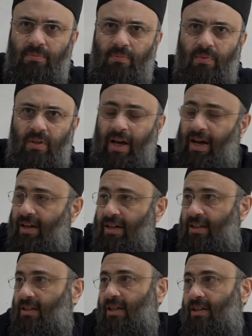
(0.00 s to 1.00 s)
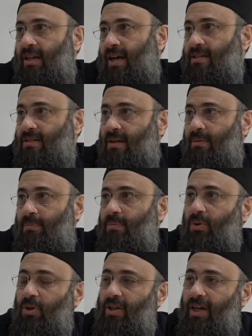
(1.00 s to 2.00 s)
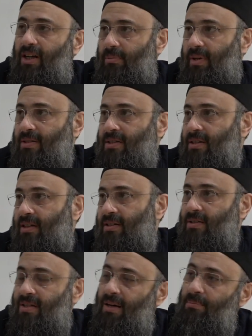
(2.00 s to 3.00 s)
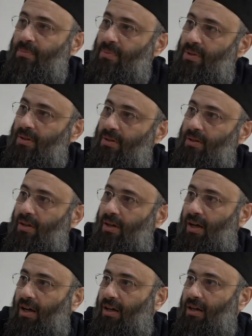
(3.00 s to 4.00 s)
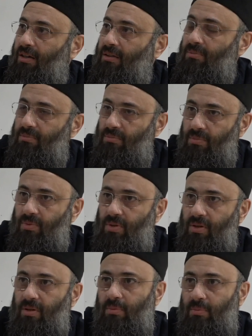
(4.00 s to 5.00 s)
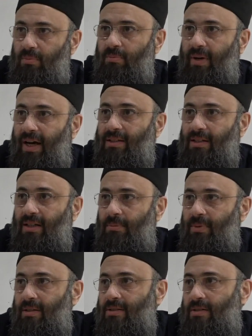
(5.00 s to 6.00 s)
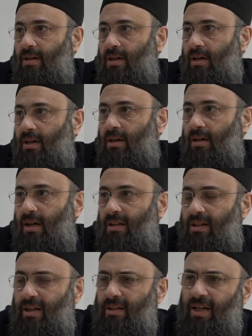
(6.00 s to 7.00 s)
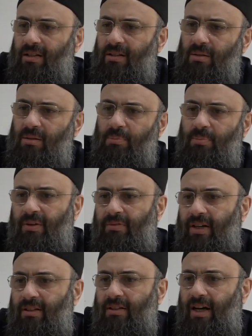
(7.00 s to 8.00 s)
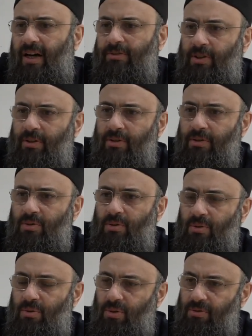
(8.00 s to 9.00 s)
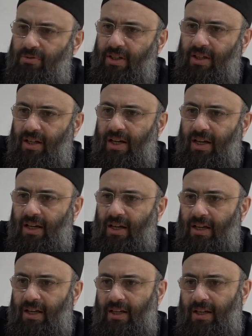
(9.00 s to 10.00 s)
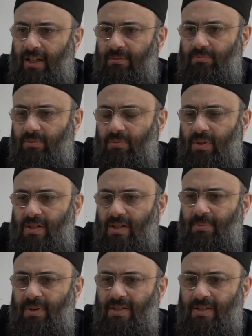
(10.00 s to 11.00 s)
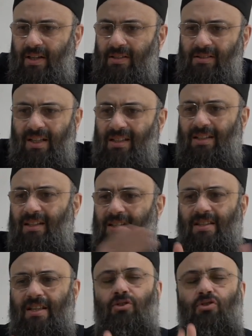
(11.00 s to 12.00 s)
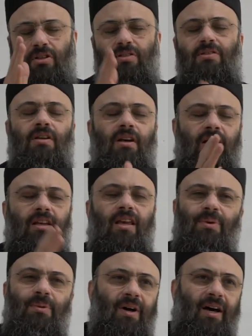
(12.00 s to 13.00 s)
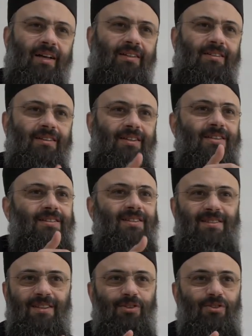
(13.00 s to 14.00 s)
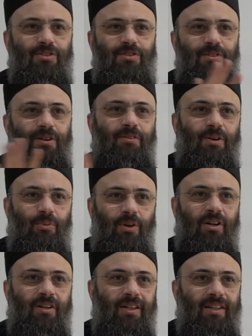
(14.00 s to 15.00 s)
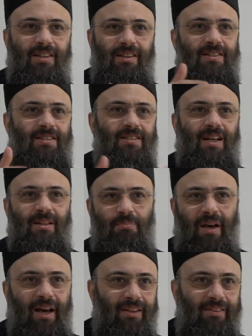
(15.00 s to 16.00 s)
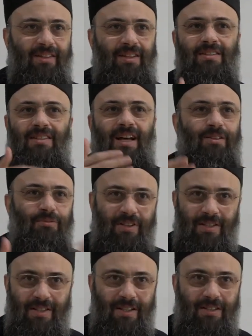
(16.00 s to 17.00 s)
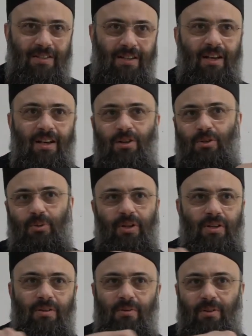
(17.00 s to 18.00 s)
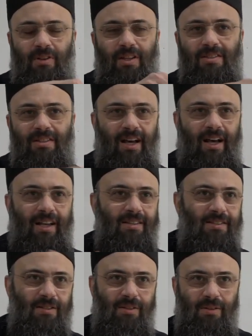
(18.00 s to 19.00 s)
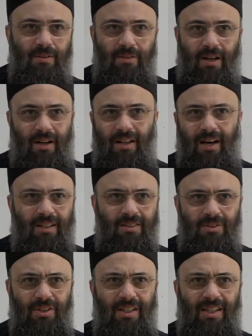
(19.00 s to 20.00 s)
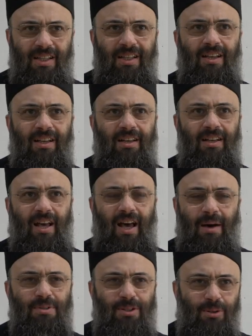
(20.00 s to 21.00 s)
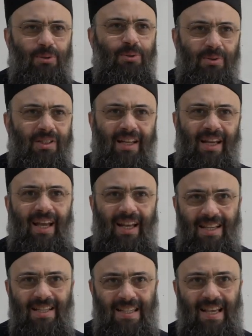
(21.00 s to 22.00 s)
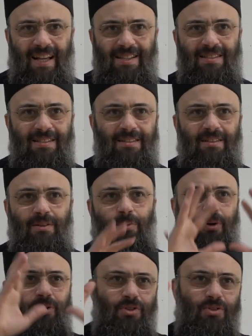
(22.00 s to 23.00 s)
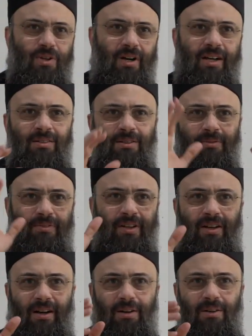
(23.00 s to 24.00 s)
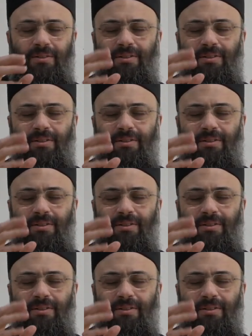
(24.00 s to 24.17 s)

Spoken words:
it has some good elements and some bad elements, and that prevailed after Sufiya al-Akhlaqiyya to some extent. And the distinctions, keep in mind, these distinctions never work. This is not math, this is not physics. So when these lines are not really absolute in any sense. We're just trying to figure out